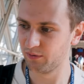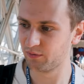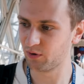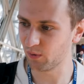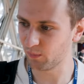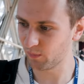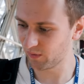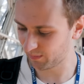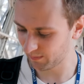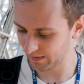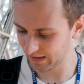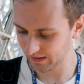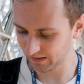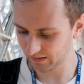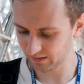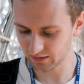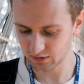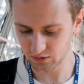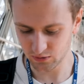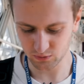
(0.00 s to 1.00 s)
Got with
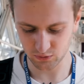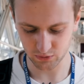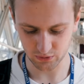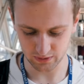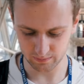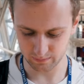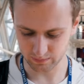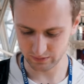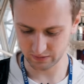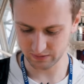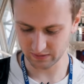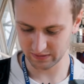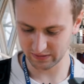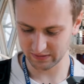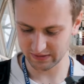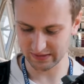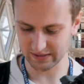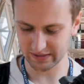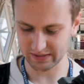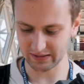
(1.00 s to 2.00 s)
me a new tripod.
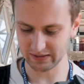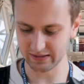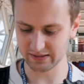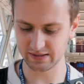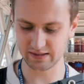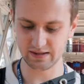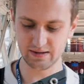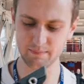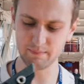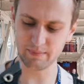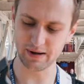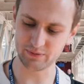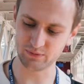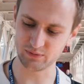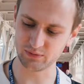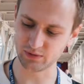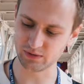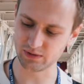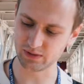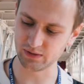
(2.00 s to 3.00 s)
This is the
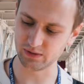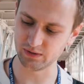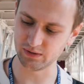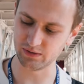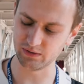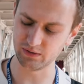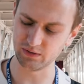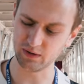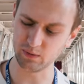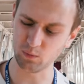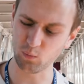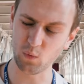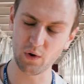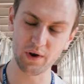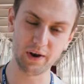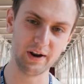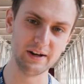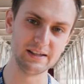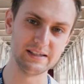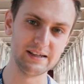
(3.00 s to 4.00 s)
Manfrotto
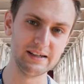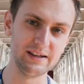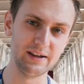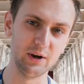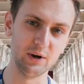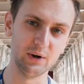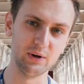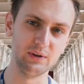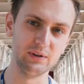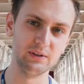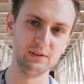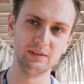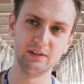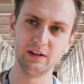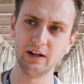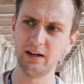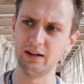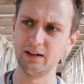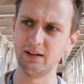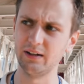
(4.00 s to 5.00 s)
190 Go
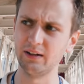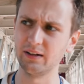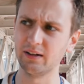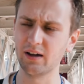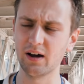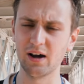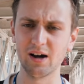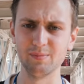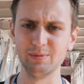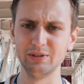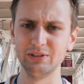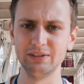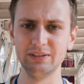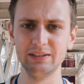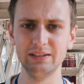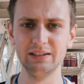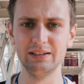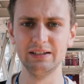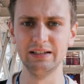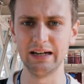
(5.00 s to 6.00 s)
carbon.
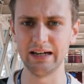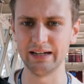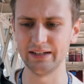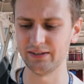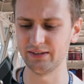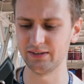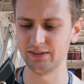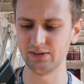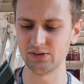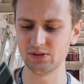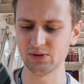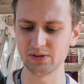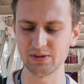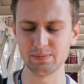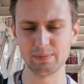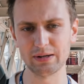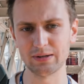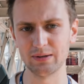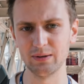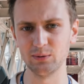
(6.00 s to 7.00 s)
And it's got a
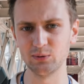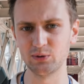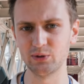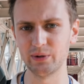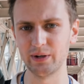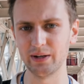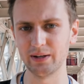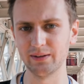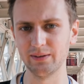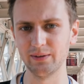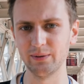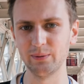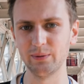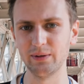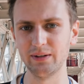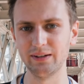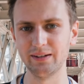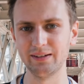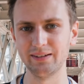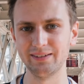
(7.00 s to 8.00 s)
special little trick that
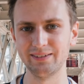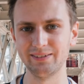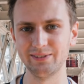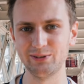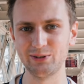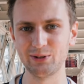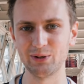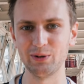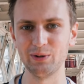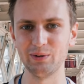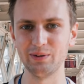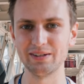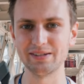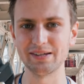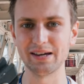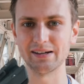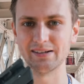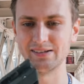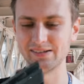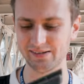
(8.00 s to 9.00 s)
we'll show you in a
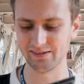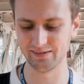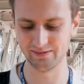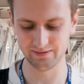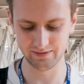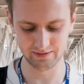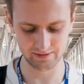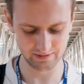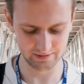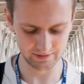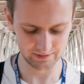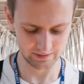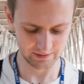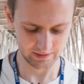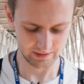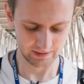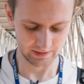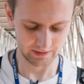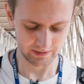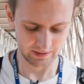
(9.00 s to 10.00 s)
second.
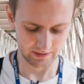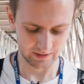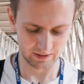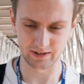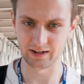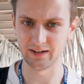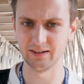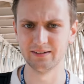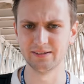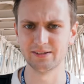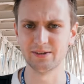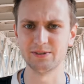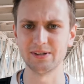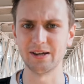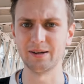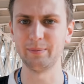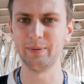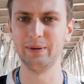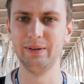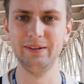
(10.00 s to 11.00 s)
Okay, let's go
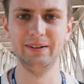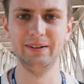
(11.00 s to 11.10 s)
set up.